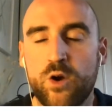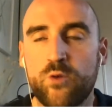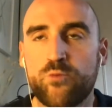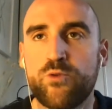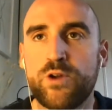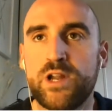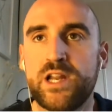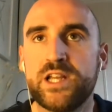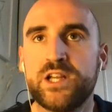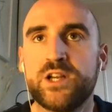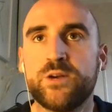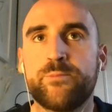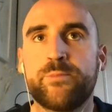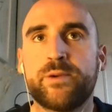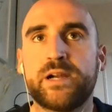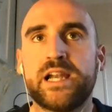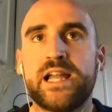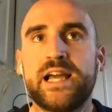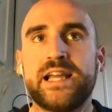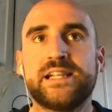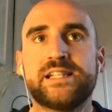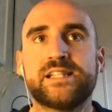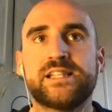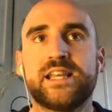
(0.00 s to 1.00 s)
a really good
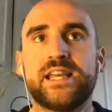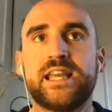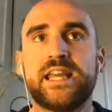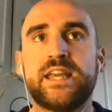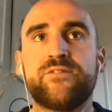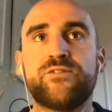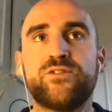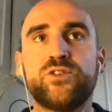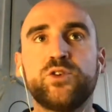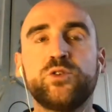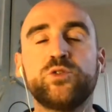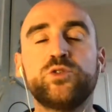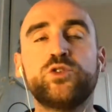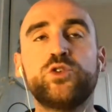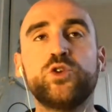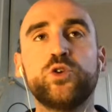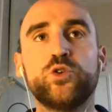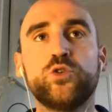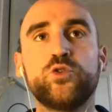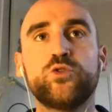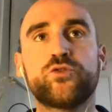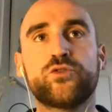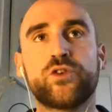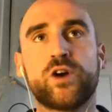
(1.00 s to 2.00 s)
place if you
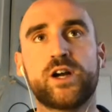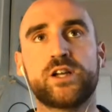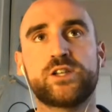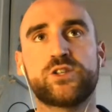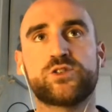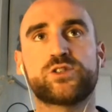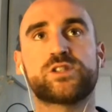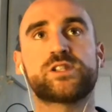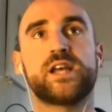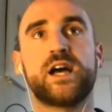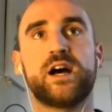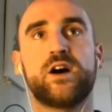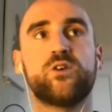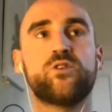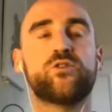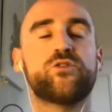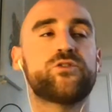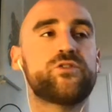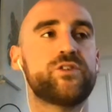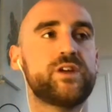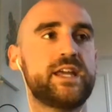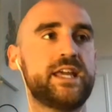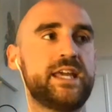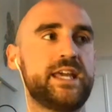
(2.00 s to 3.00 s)
do find
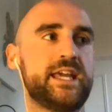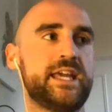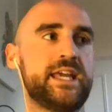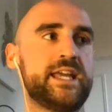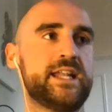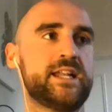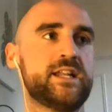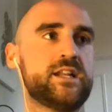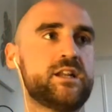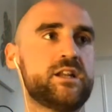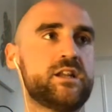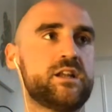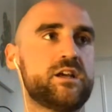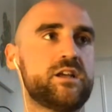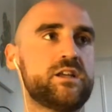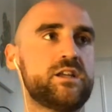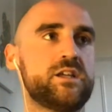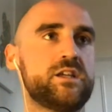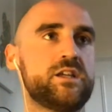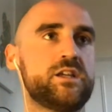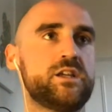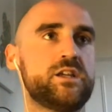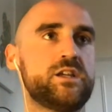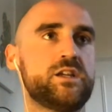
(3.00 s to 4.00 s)
yourself in,
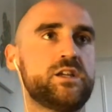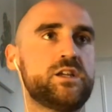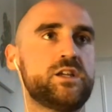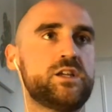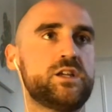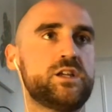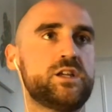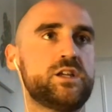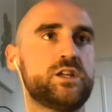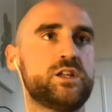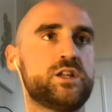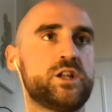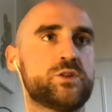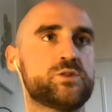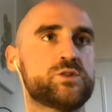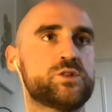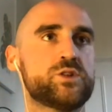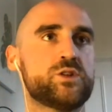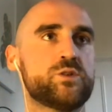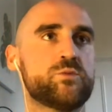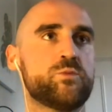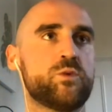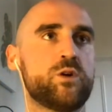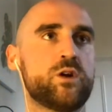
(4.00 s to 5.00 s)

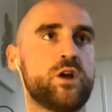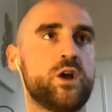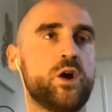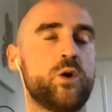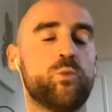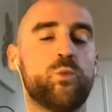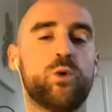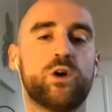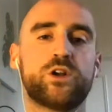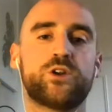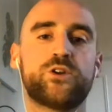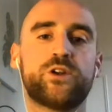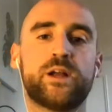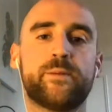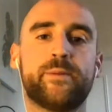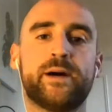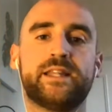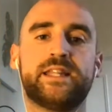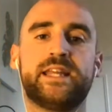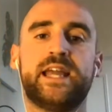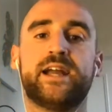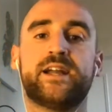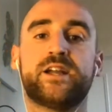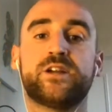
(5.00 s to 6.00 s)
sort of wondering
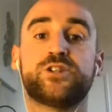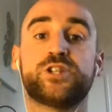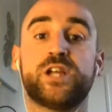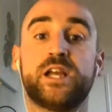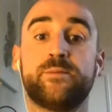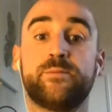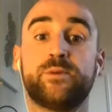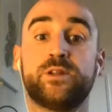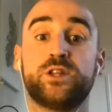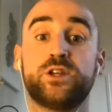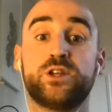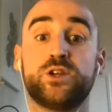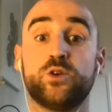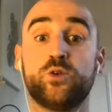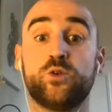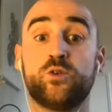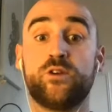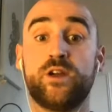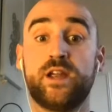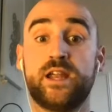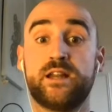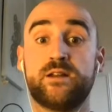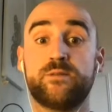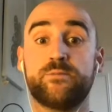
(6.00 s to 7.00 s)
about the echo chamber that
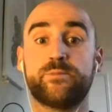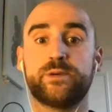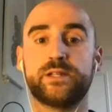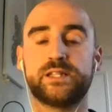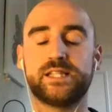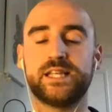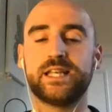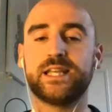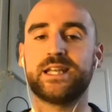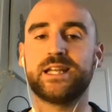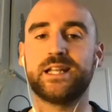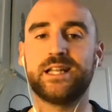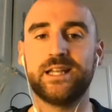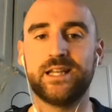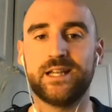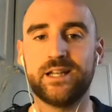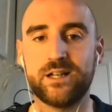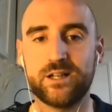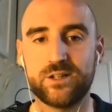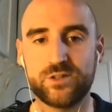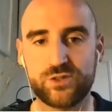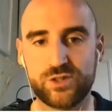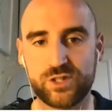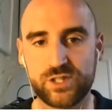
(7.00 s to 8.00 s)
you're in, particularly
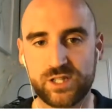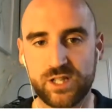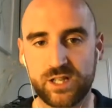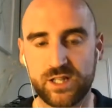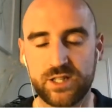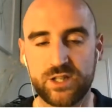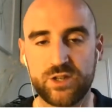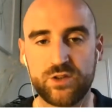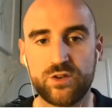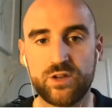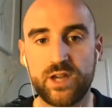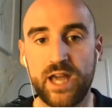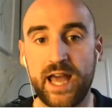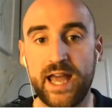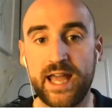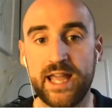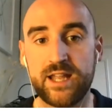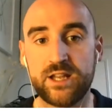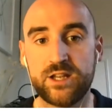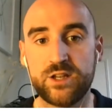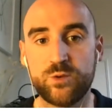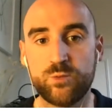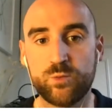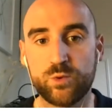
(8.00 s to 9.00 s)
in countries like the UK,
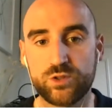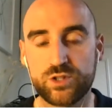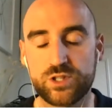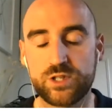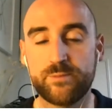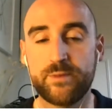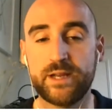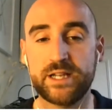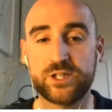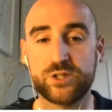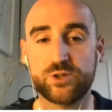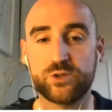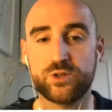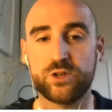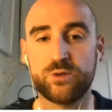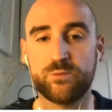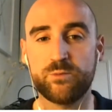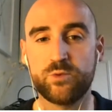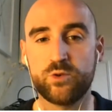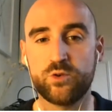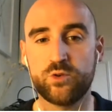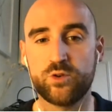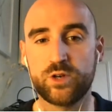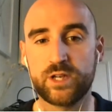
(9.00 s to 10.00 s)
and you want to make sure you're
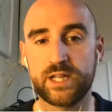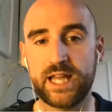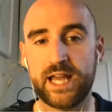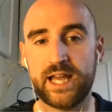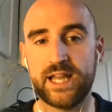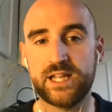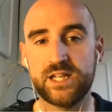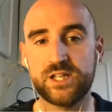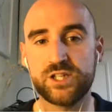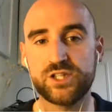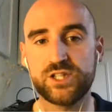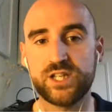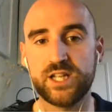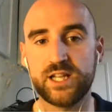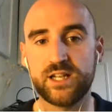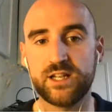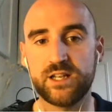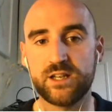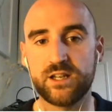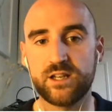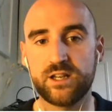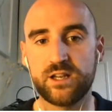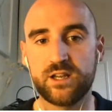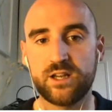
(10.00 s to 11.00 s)
more engaged
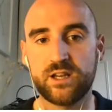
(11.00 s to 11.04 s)
in